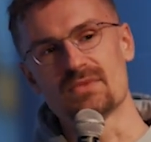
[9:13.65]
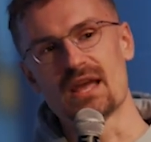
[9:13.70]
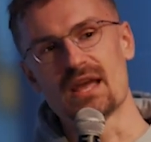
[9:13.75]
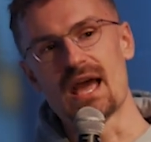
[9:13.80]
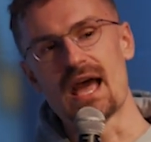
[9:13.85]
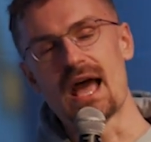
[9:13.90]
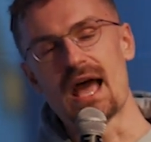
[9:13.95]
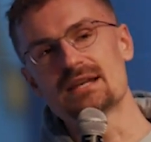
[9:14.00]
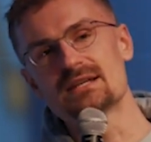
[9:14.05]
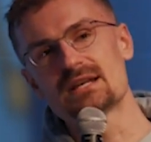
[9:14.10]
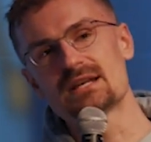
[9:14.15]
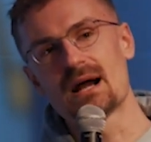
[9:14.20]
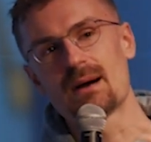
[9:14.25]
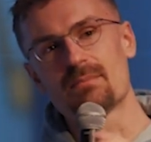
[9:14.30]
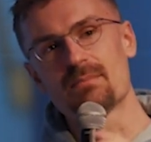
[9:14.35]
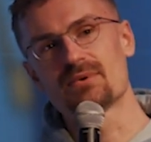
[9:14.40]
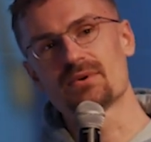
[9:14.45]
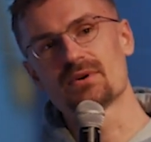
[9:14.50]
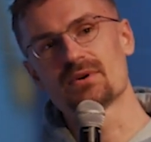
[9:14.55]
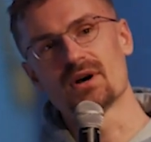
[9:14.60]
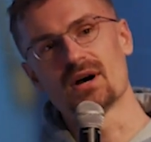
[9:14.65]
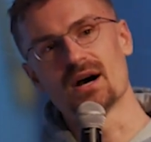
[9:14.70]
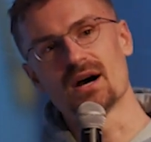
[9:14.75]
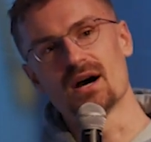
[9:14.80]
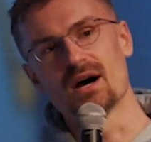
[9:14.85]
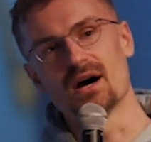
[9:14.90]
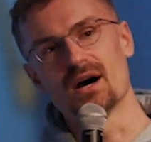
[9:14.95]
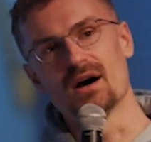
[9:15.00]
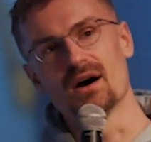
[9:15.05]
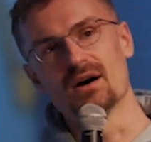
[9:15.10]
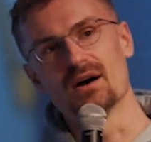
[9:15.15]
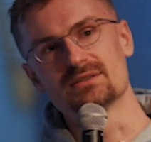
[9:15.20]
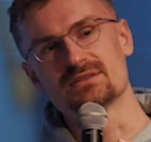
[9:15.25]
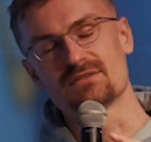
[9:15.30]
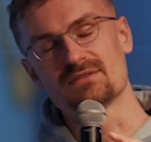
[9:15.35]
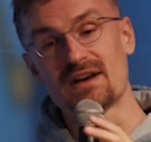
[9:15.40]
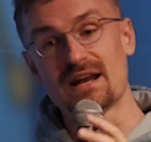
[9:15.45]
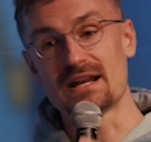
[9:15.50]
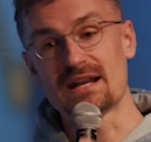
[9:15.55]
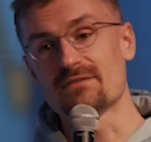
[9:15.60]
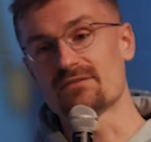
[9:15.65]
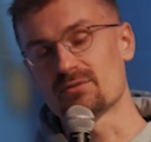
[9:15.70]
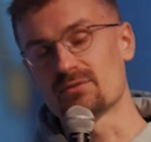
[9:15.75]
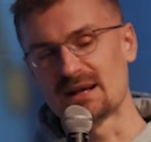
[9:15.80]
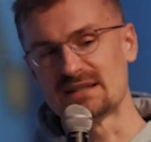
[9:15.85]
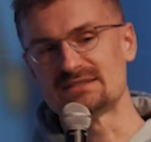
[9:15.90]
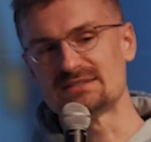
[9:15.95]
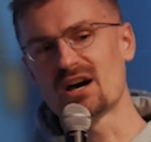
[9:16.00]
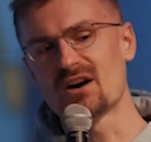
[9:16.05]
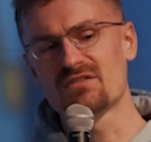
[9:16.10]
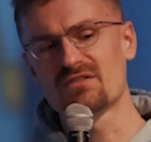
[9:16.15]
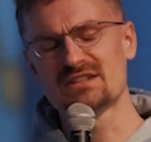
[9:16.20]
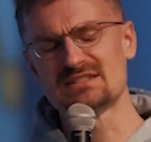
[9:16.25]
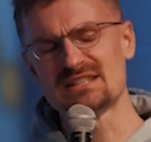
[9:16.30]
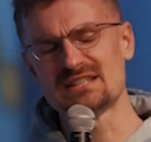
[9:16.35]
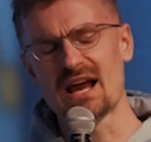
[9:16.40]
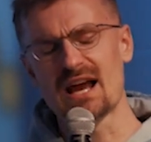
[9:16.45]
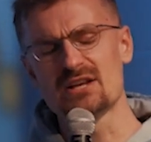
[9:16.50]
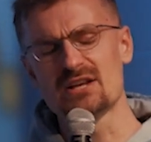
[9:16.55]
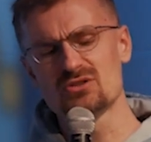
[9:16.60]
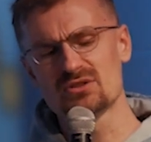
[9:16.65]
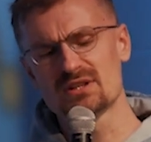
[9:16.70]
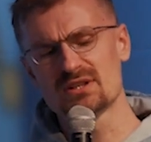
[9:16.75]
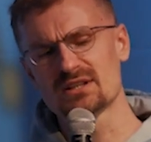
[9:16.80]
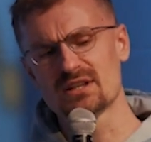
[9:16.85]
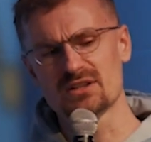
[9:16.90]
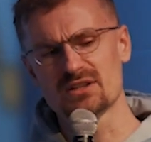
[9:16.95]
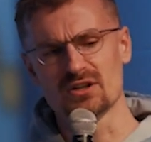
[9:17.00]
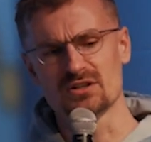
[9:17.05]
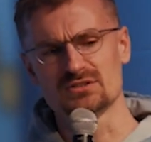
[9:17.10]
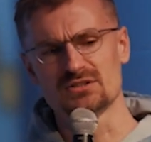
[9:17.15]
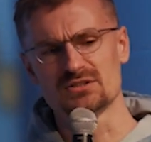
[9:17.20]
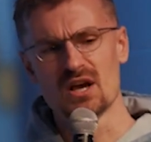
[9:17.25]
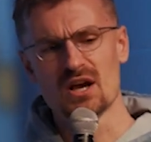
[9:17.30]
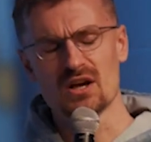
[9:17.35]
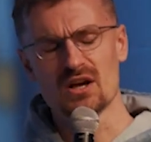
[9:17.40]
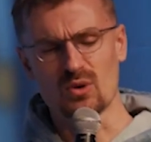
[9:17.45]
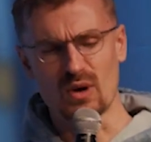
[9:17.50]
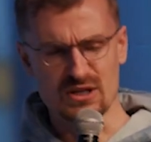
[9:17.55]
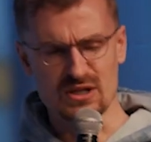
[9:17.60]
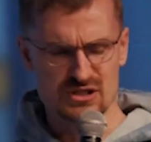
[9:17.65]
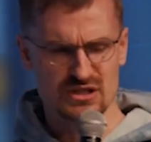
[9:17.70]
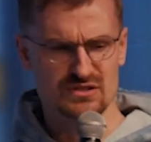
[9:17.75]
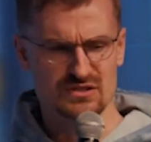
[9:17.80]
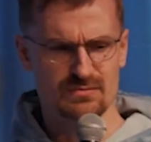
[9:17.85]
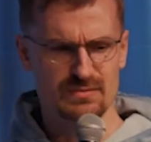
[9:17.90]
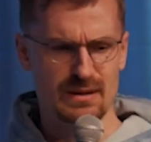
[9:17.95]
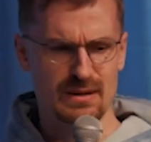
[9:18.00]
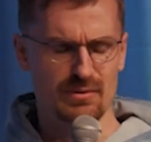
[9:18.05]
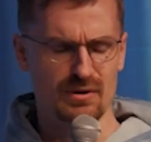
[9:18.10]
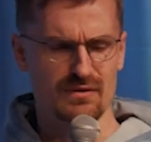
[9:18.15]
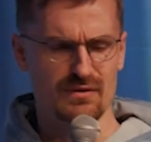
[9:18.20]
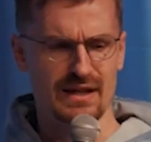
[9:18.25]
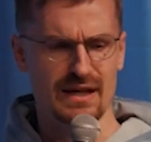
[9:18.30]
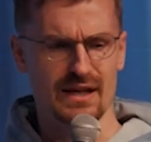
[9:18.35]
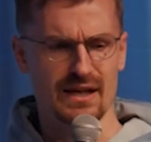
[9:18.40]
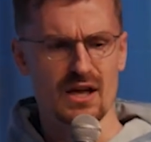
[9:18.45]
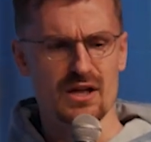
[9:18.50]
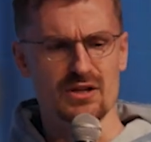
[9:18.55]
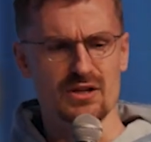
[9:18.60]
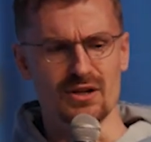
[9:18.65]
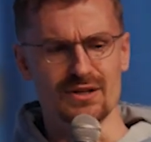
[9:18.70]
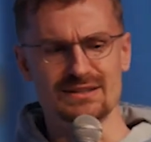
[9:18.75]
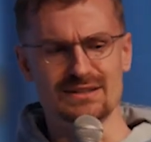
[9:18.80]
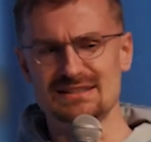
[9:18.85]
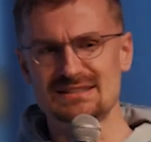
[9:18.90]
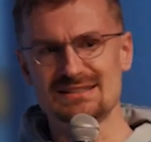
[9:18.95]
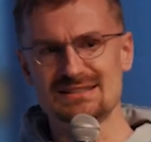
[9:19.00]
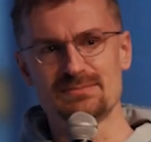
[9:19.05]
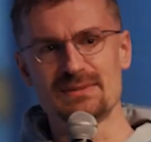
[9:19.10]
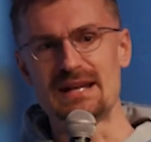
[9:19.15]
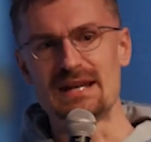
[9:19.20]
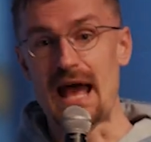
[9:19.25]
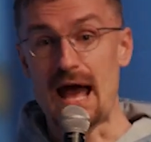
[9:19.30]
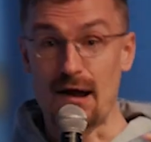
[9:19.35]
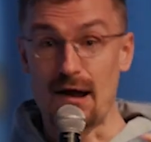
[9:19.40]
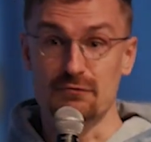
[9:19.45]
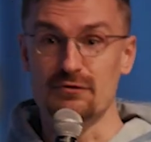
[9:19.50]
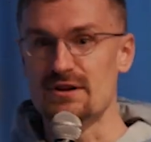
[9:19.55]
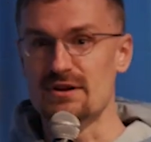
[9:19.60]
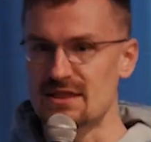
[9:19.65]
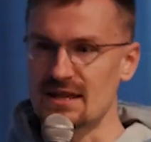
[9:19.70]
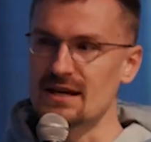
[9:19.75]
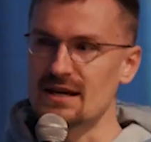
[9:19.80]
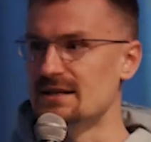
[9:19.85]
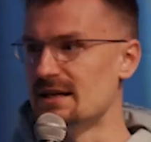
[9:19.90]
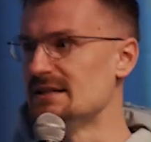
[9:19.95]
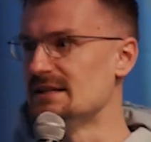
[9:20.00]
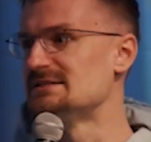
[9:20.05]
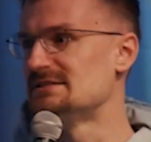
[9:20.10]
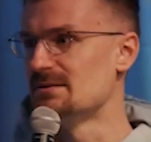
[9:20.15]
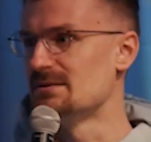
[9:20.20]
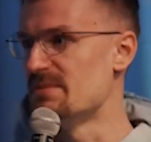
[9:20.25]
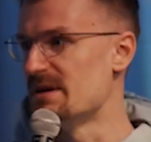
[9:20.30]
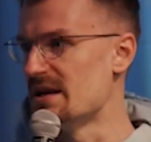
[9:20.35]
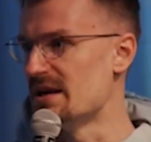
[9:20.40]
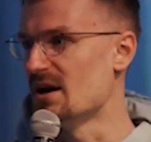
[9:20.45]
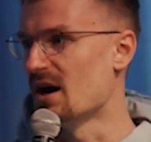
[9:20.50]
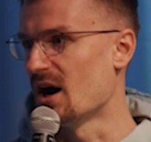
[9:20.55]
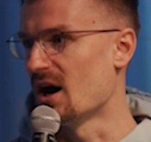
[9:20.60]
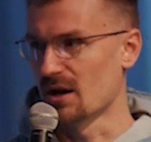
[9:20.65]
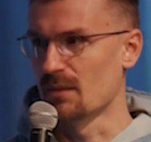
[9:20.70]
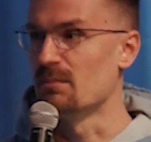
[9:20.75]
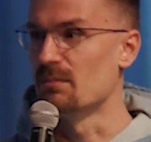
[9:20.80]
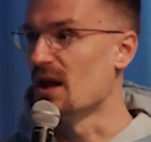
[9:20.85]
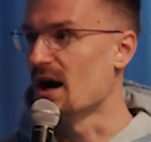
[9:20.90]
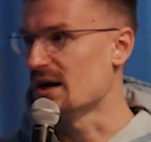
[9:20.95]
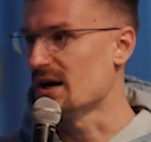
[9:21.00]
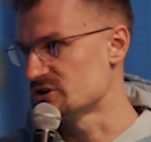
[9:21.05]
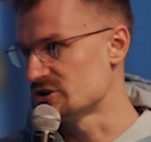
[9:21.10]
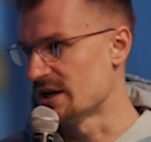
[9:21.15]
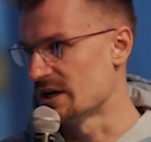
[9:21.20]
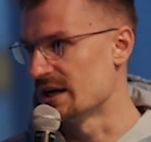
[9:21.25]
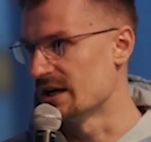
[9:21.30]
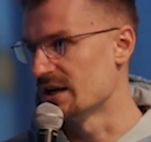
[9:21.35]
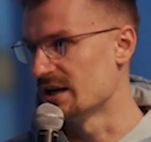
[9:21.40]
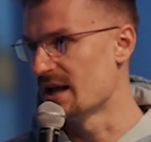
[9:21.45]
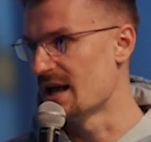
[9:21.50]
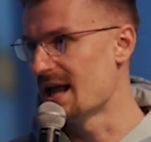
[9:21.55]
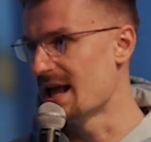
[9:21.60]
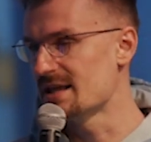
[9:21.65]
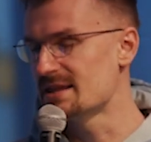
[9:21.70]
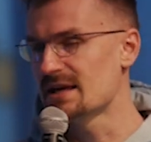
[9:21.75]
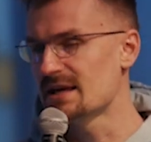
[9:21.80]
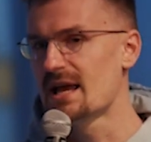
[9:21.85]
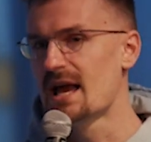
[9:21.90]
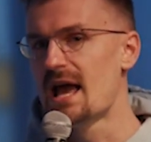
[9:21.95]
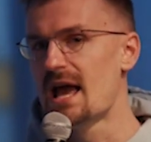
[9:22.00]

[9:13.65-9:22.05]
ended up defining it for myself, because I do think that there's questions from people of does this mean everything needs to be on a blockchain? And I think